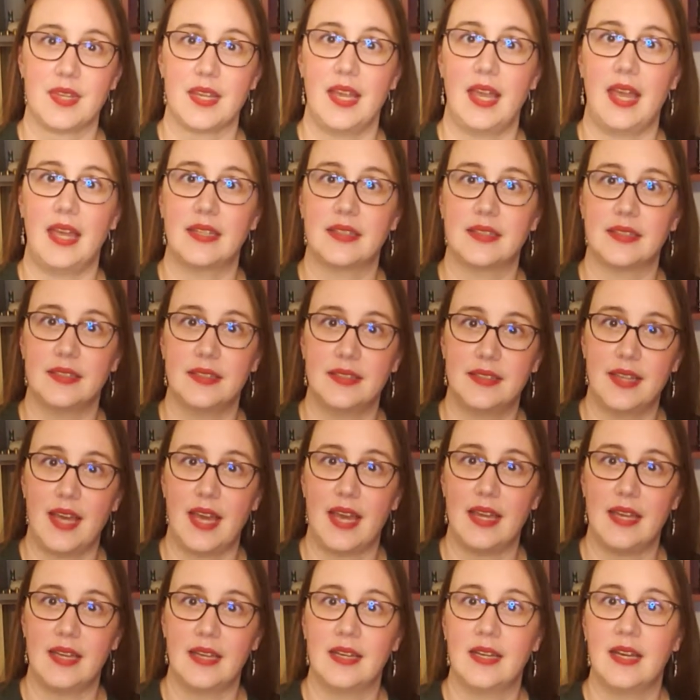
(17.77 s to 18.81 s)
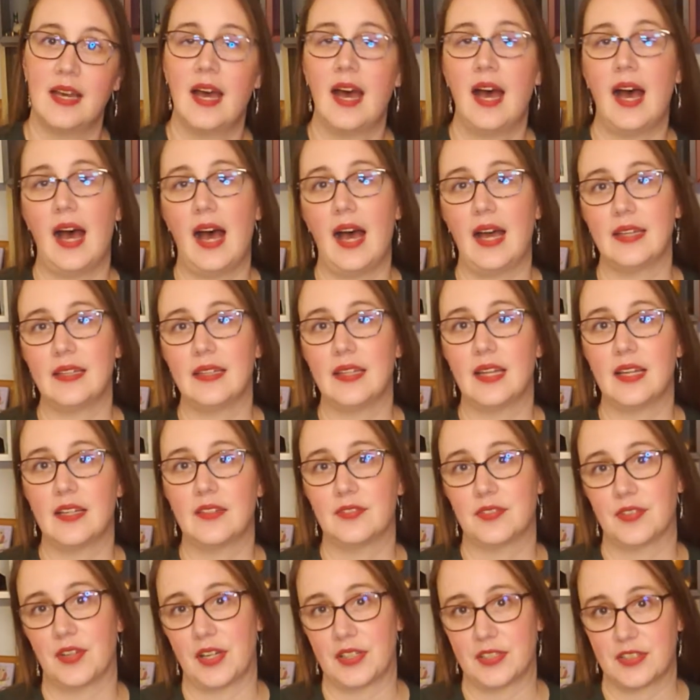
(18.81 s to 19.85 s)
And today, I'd like
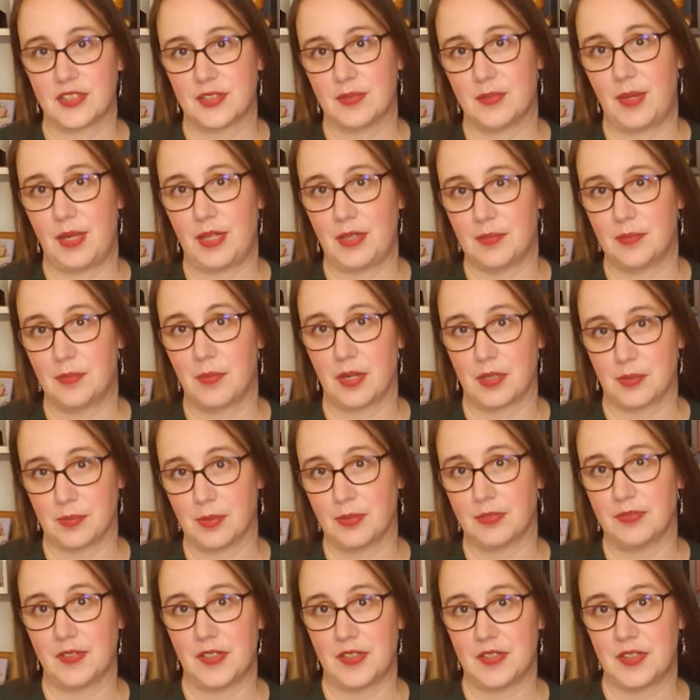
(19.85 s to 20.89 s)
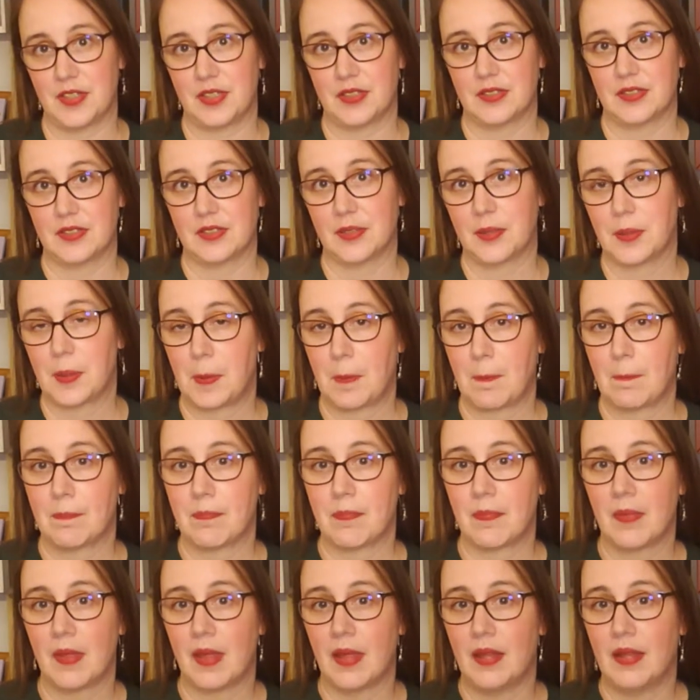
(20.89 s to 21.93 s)
for us to make marble fidgets.
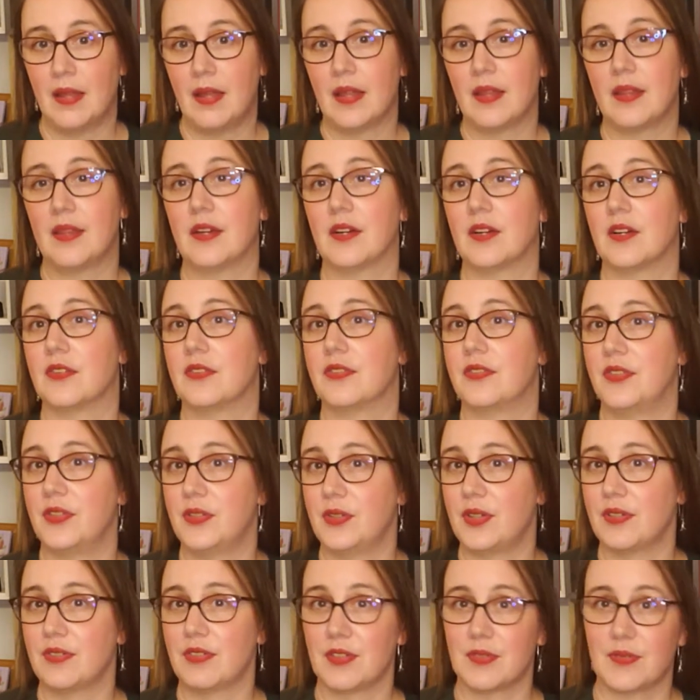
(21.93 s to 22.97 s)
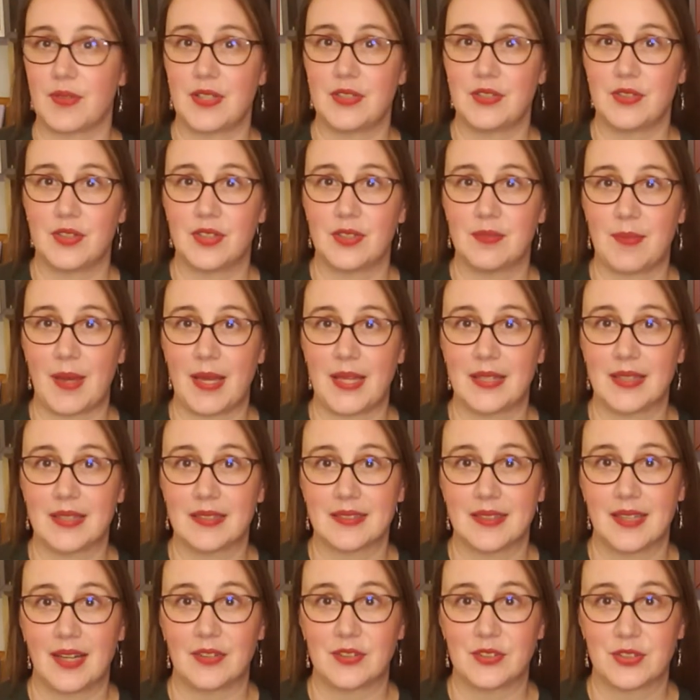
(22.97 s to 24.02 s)
There are a few different ways you can make this,
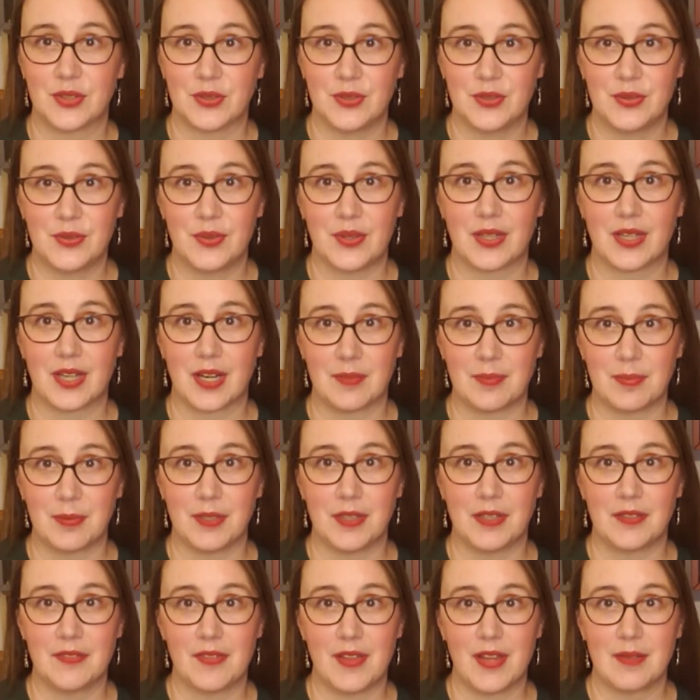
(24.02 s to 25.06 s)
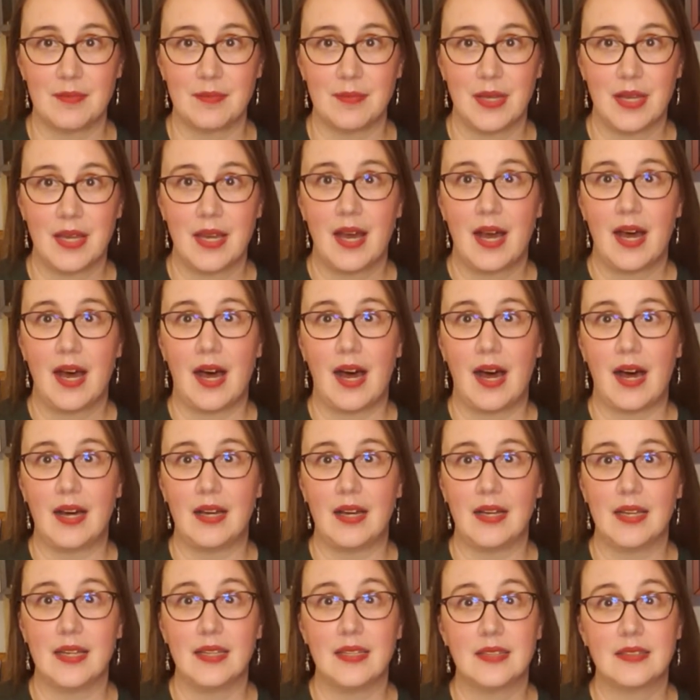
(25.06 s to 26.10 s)
and I'll show you a couple of them.
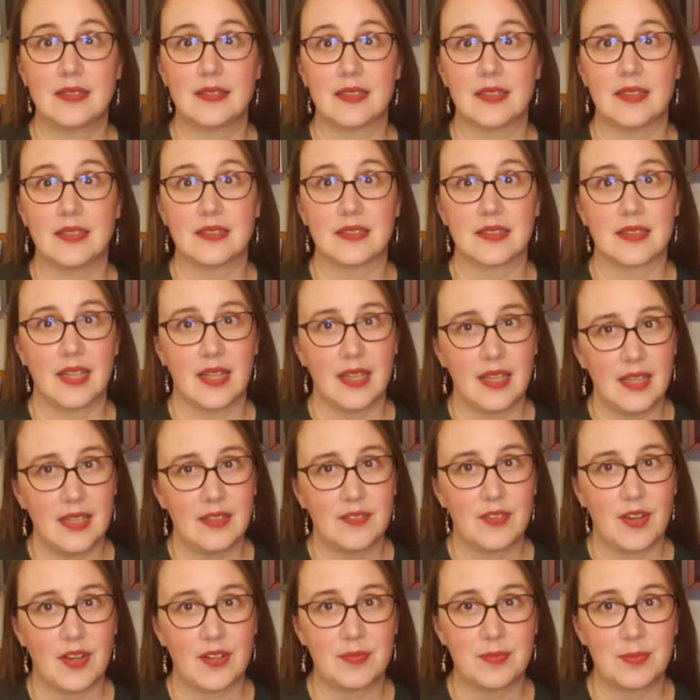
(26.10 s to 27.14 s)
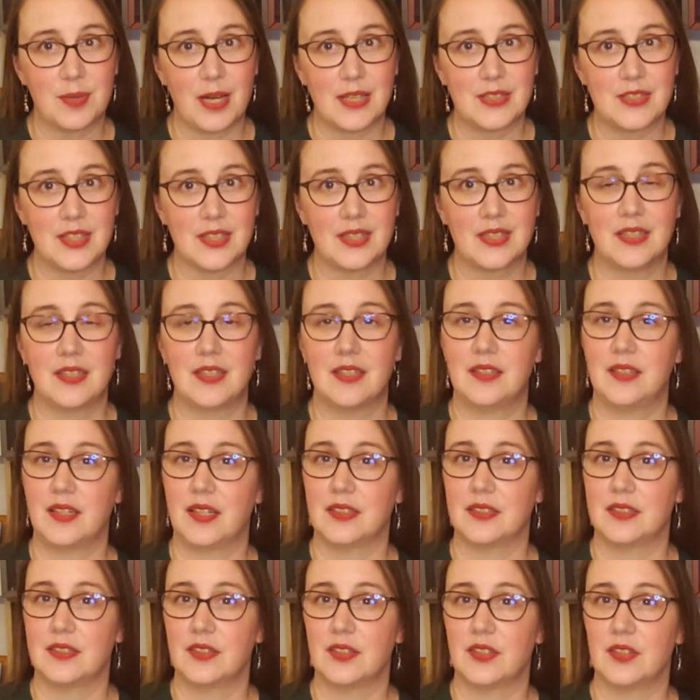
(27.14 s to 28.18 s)
It's a slightly involved project, and it
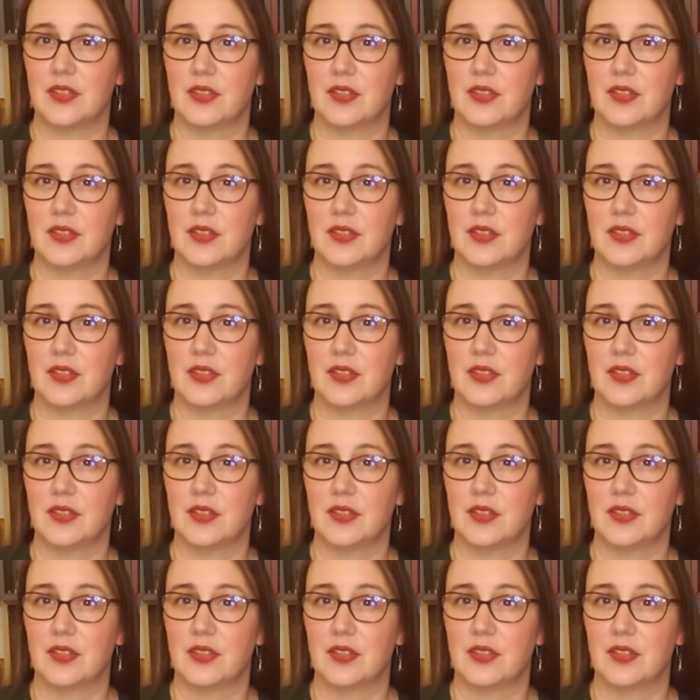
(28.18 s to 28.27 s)
does